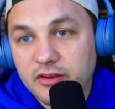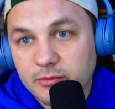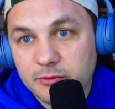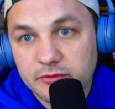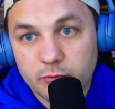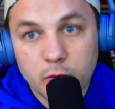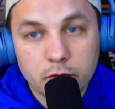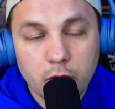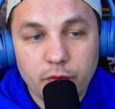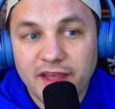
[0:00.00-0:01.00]
of his
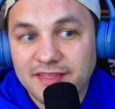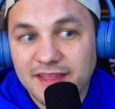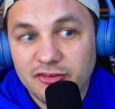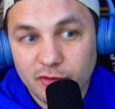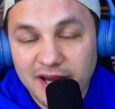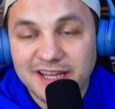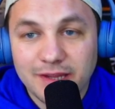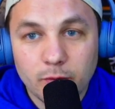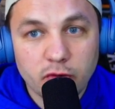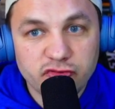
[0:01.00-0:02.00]
workload, like they tried to
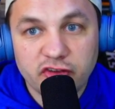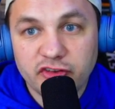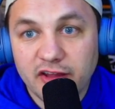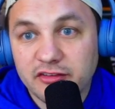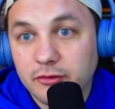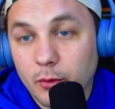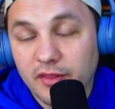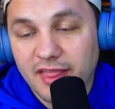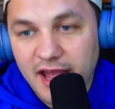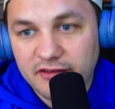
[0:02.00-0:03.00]
get Roschon Johnson
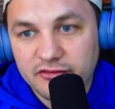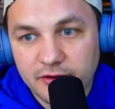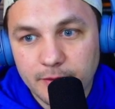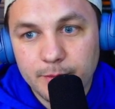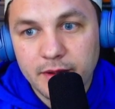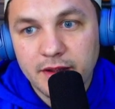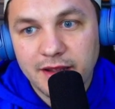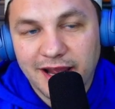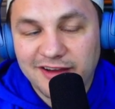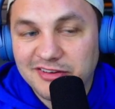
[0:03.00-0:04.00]
going last year,
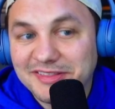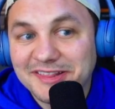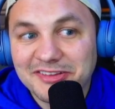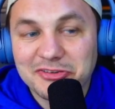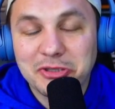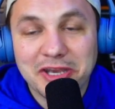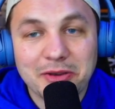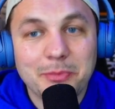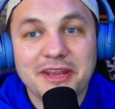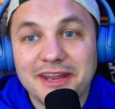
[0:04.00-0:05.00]
I actually think this could end
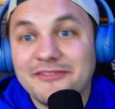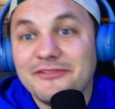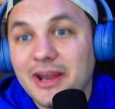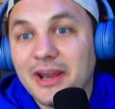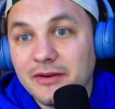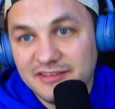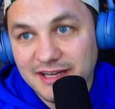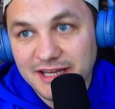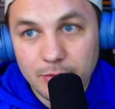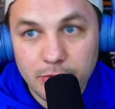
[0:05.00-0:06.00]
up being a very
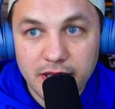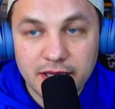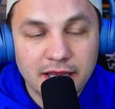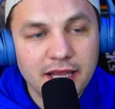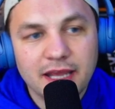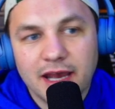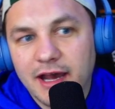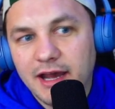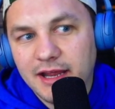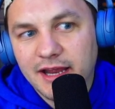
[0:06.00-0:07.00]
sneaky pick.
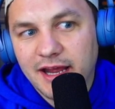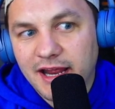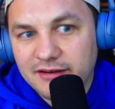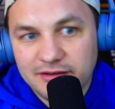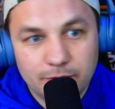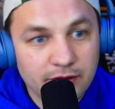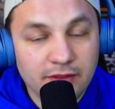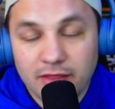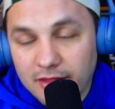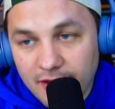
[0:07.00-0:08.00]
I actually really
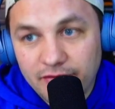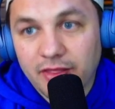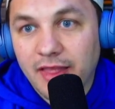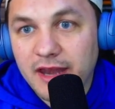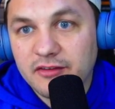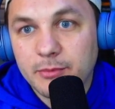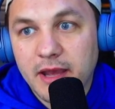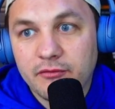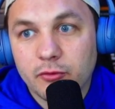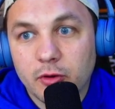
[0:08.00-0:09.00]
love the landing
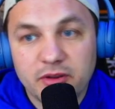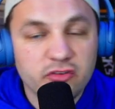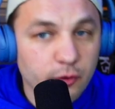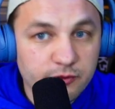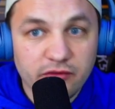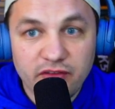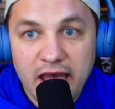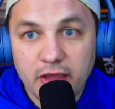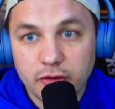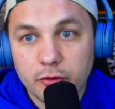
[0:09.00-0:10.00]
spot for him in terms of
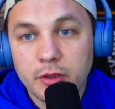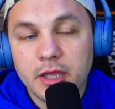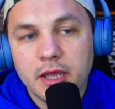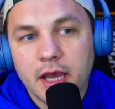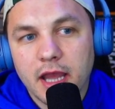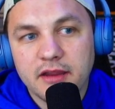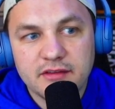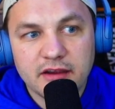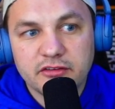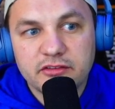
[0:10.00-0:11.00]
value. He's
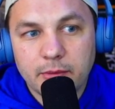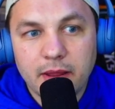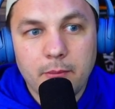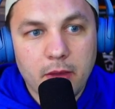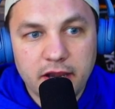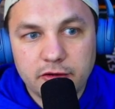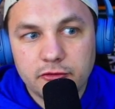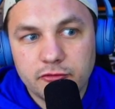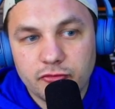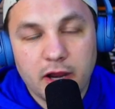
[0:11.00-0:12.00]
actually someone I might
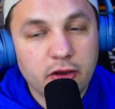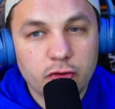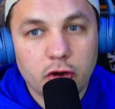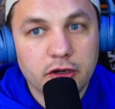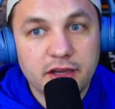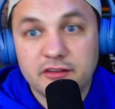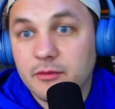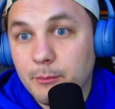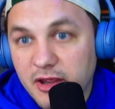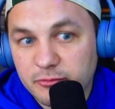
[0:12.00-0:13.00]
try to target in
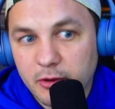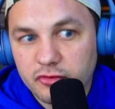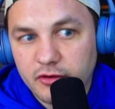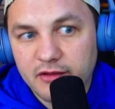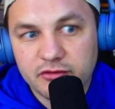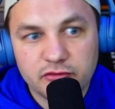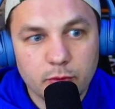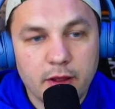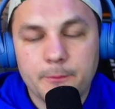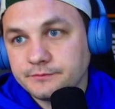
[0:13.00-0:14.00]
some best ball drafts as
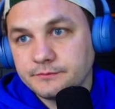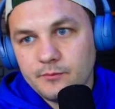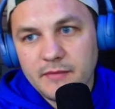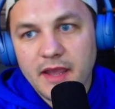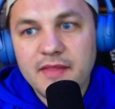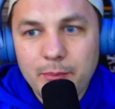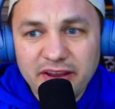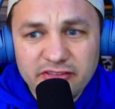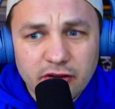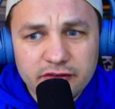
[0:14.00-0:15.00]
well. And then
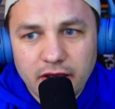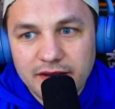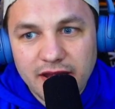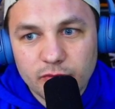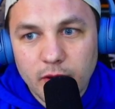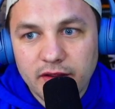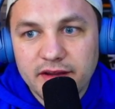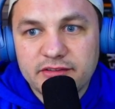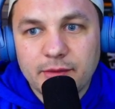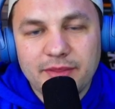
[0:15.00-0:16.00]
Bashaw Tutton as well.
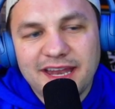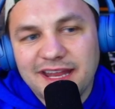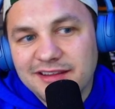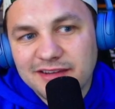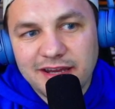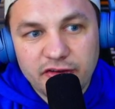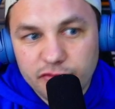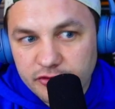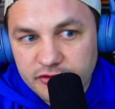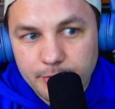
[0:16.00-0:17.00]
He's someone that is an
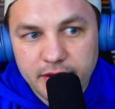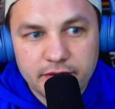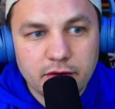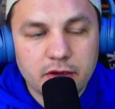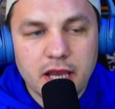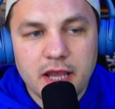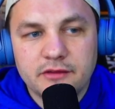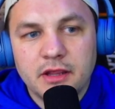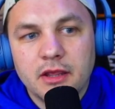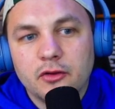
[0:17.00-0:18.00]
interesting pick there, guys.
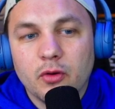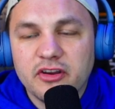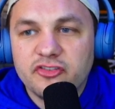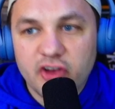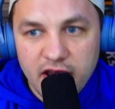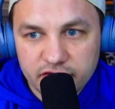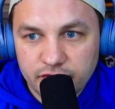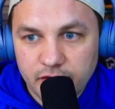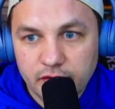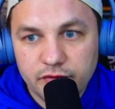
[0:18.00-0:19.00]
Going to
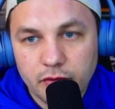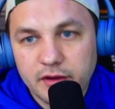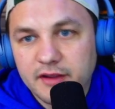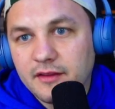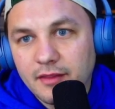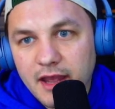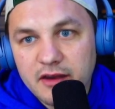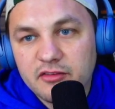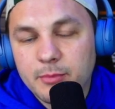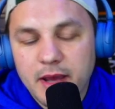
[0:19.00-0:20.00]
Jacksonville. And if you look at the
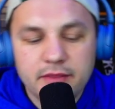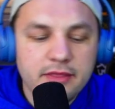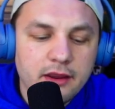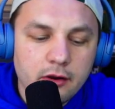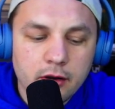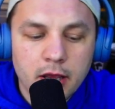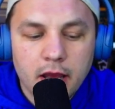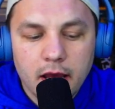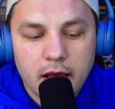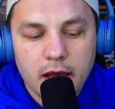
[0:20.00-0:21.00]
landing spot there,
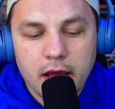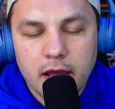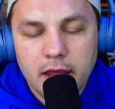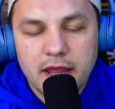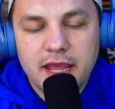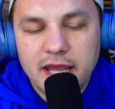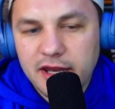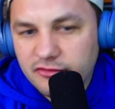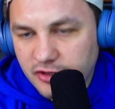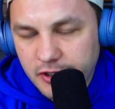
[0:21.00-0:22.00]
it
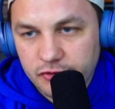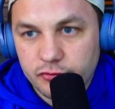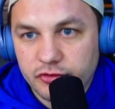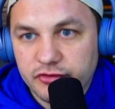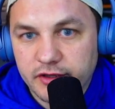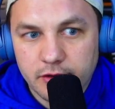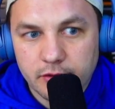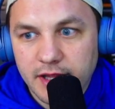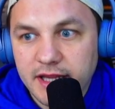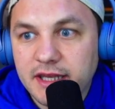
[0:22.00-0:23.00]
is interesting.
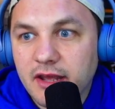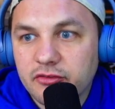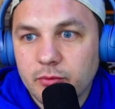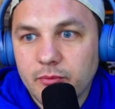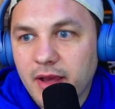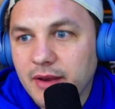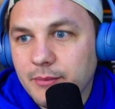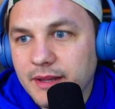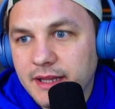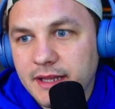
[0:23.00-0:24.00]
Okay, he does remind
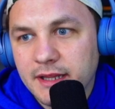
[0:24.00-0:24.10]
me,